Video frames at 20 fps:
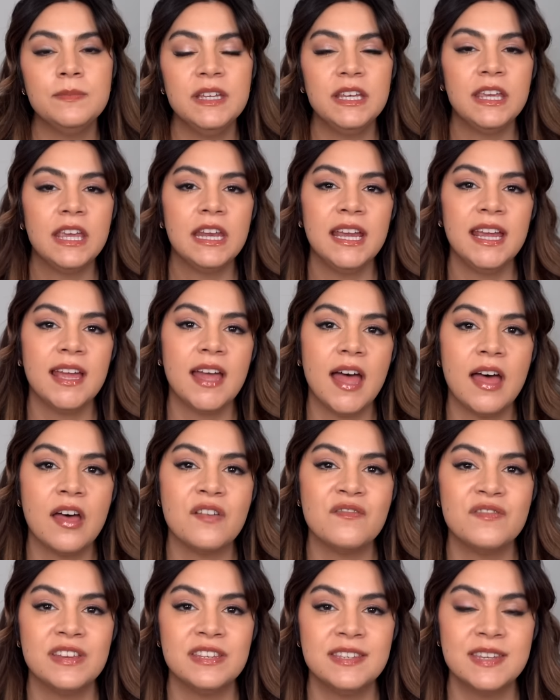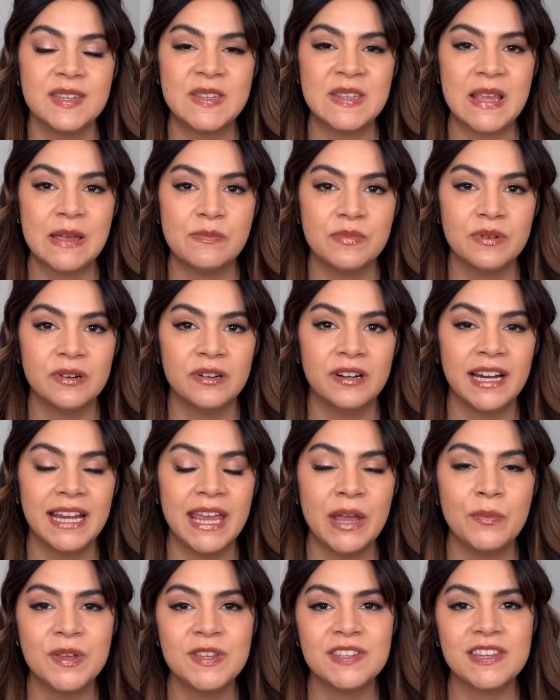beginning of December.
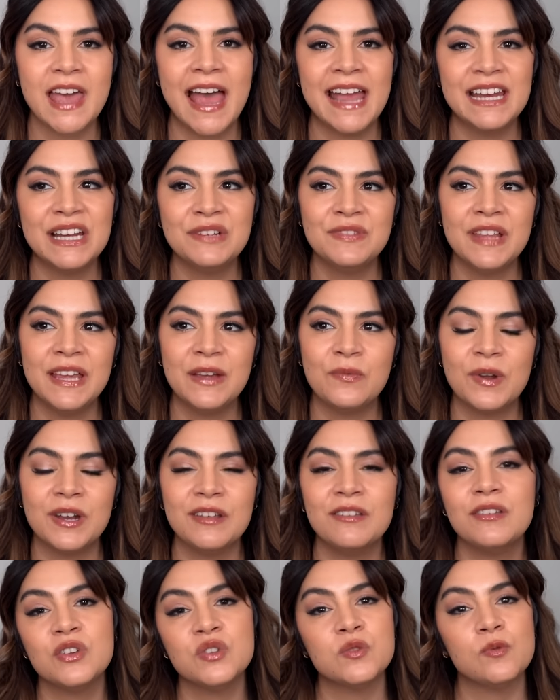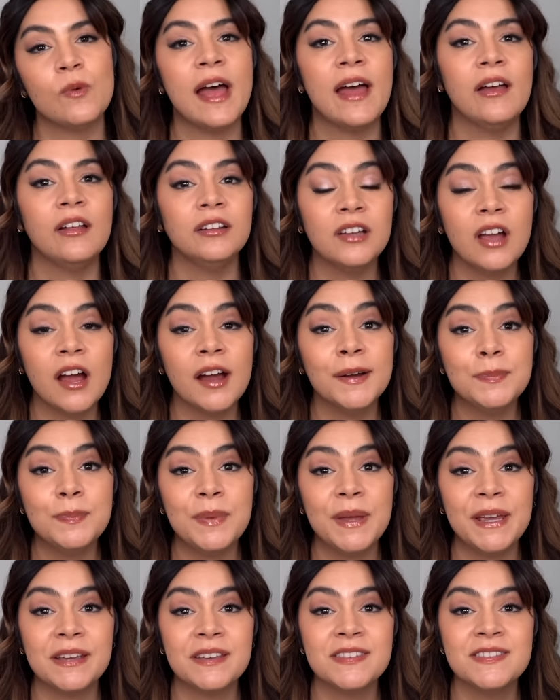It was kind of like one of those wild card
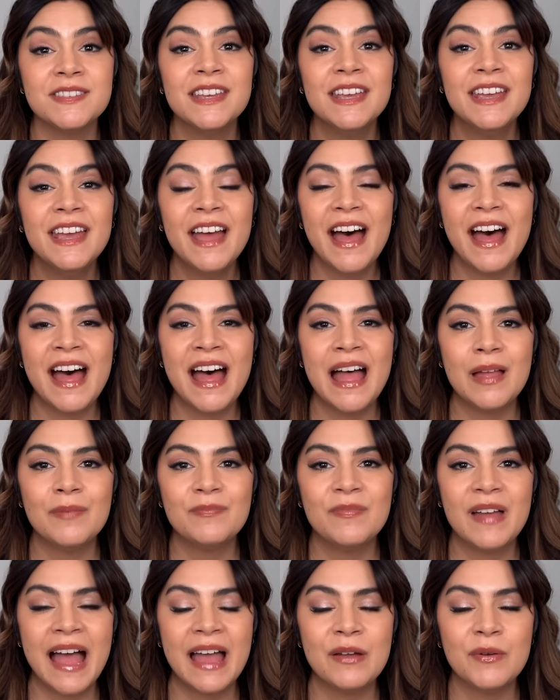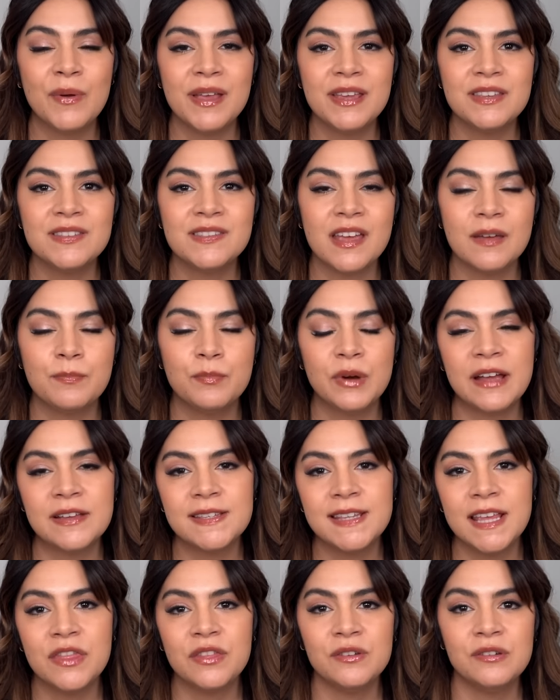picks. I was
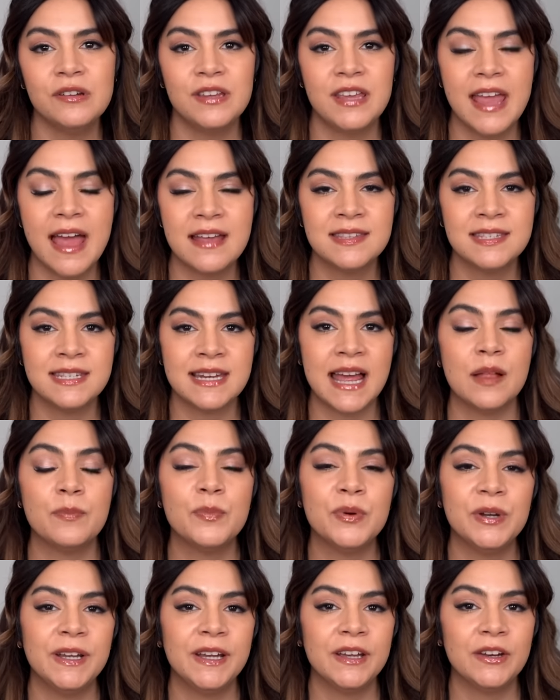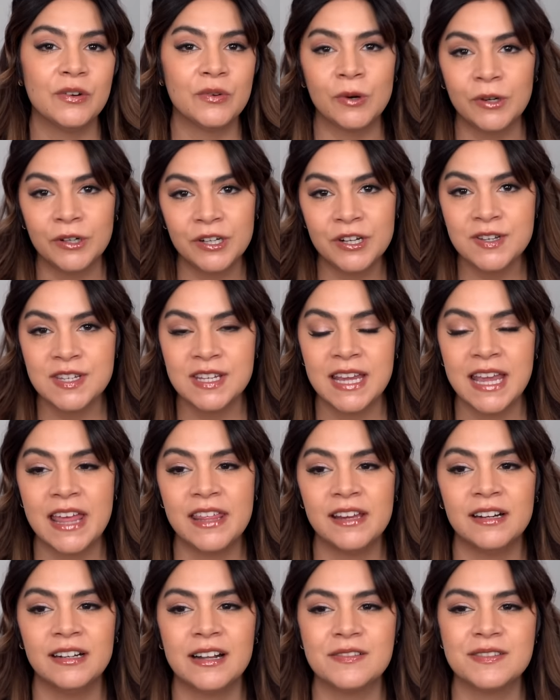browsing through YesStyle, putting an order
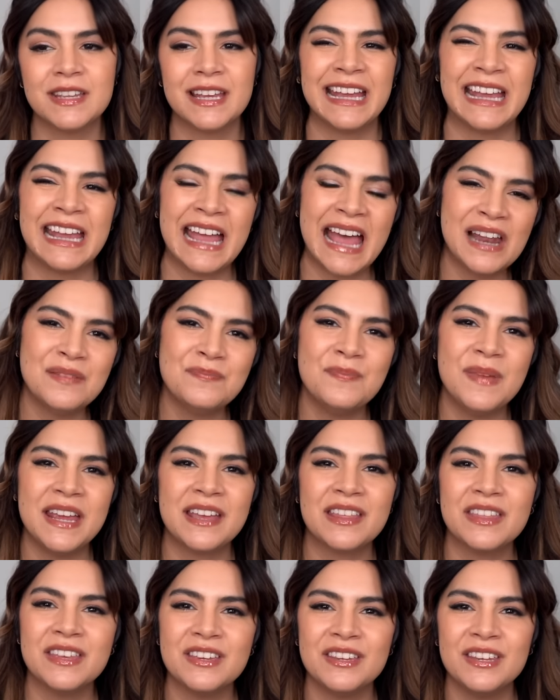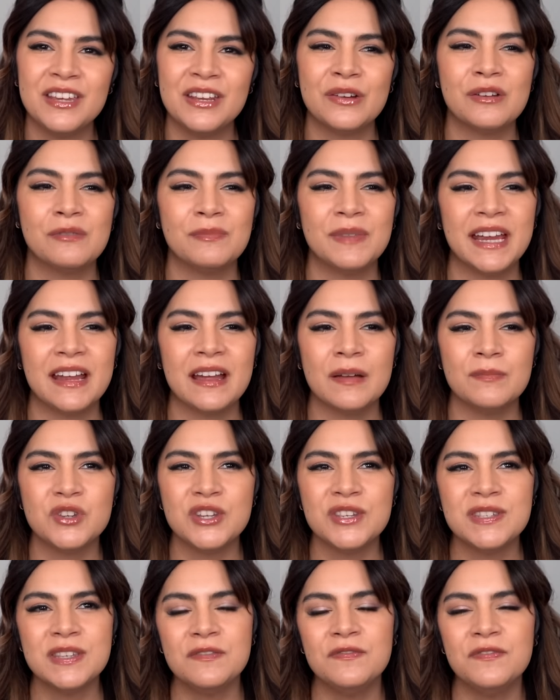together, and I was like, I gotta make the, you know, I'm like, I'm
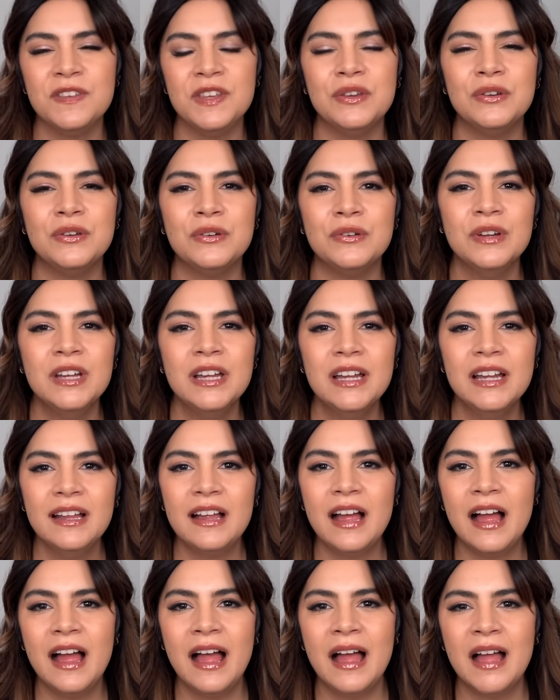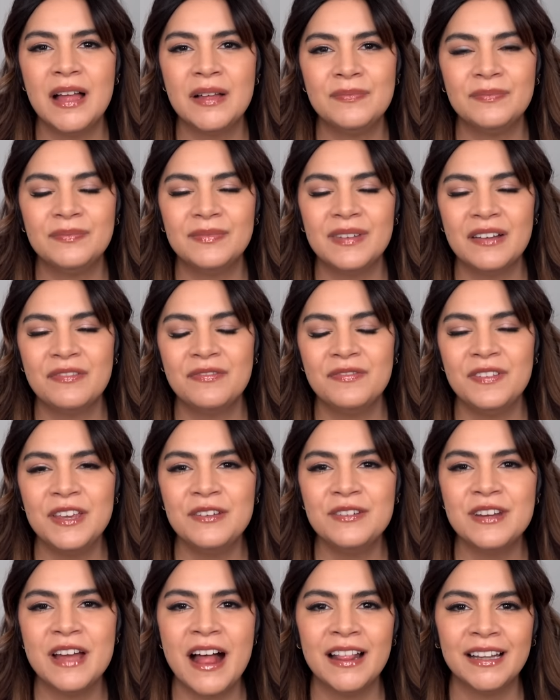just a few
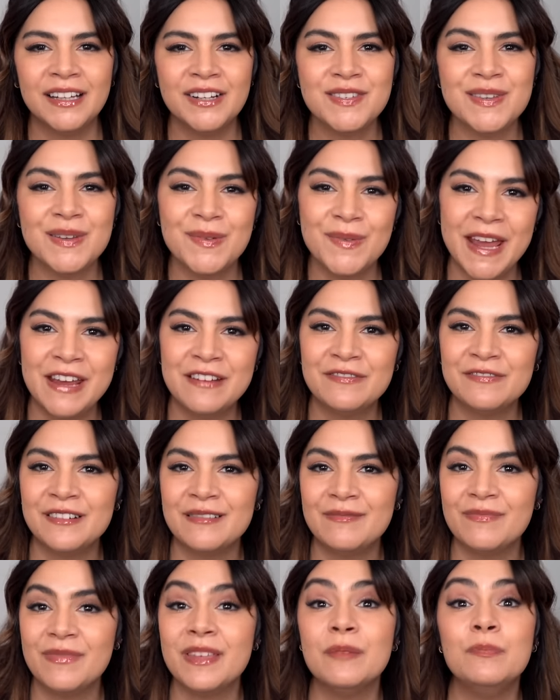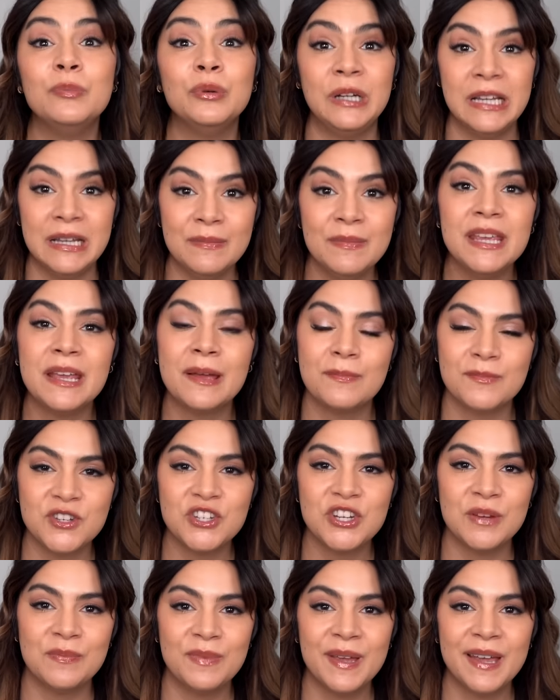dollars away from the premium
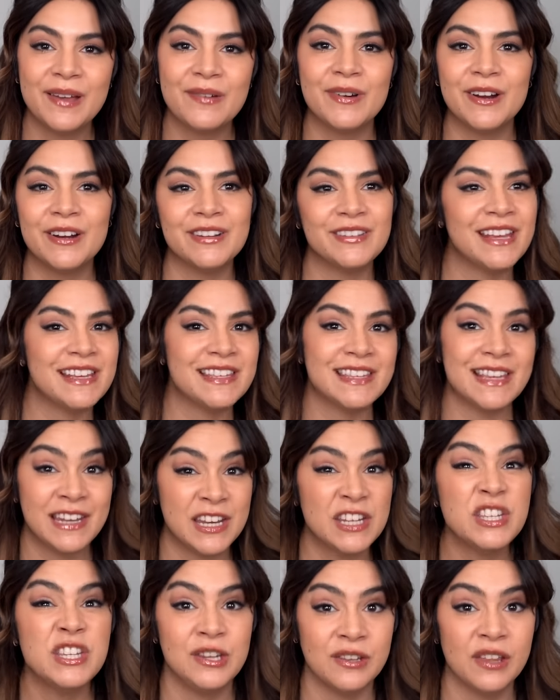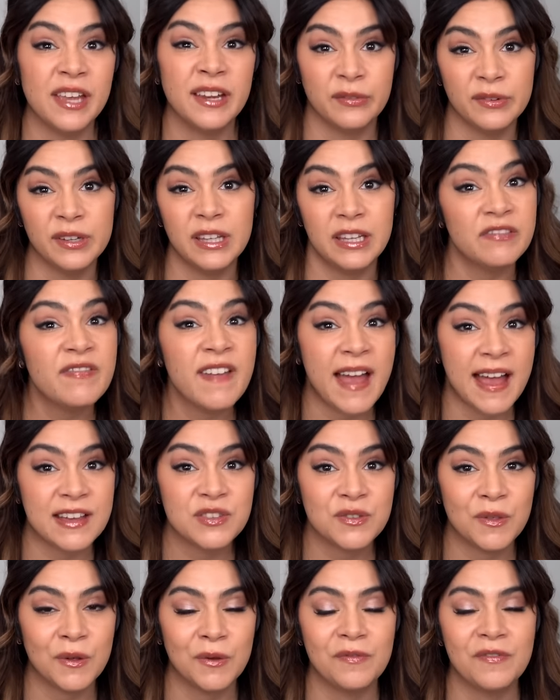shipping where they send it to you like really
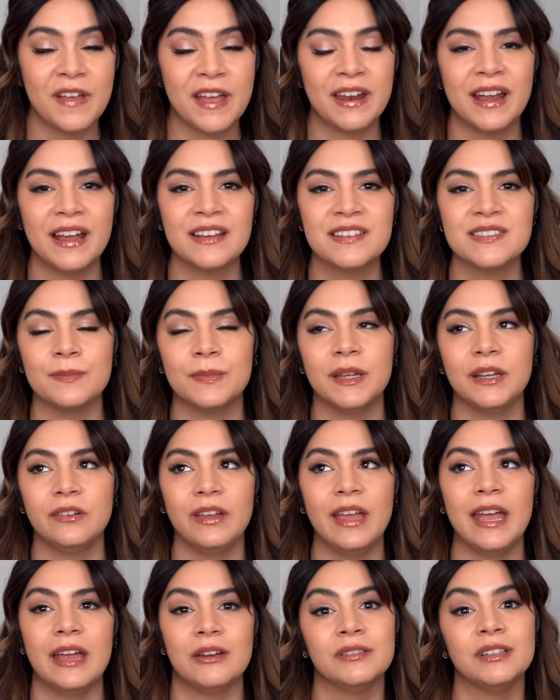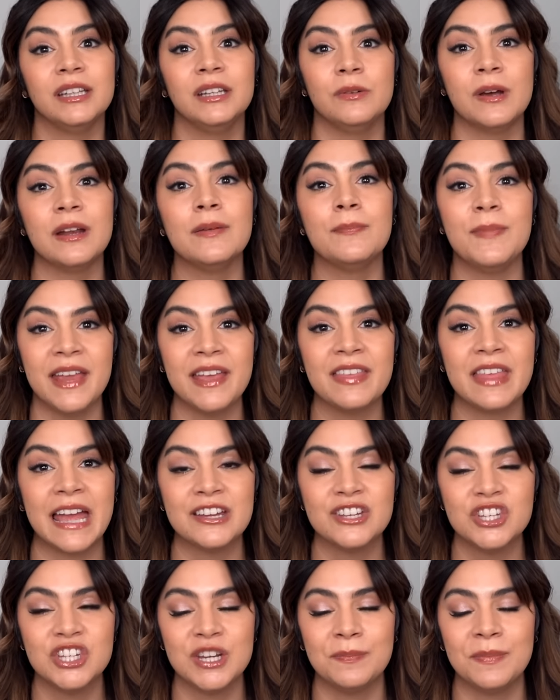fast through FedEx. I'm like, okay, I really want to make
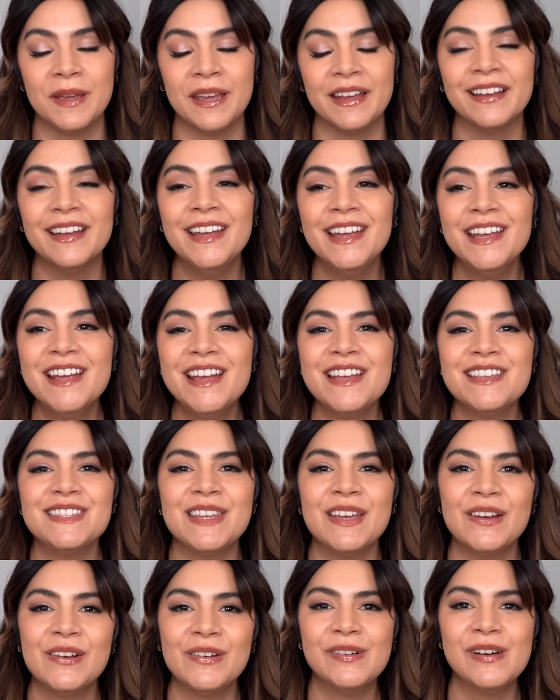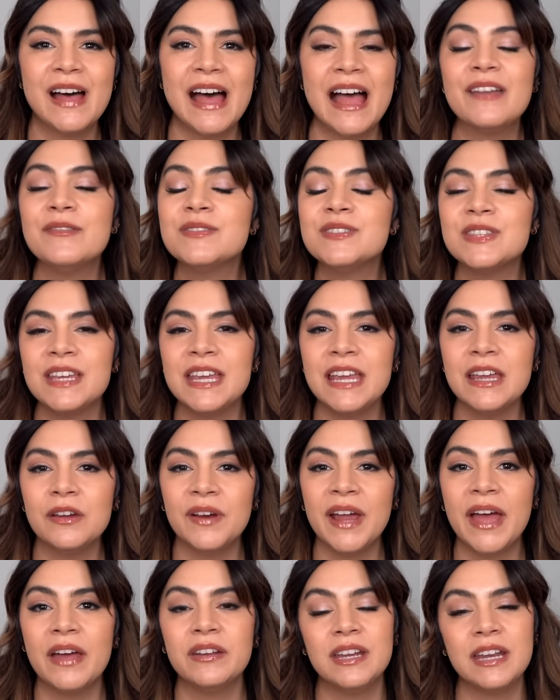that shipping. So I was looking around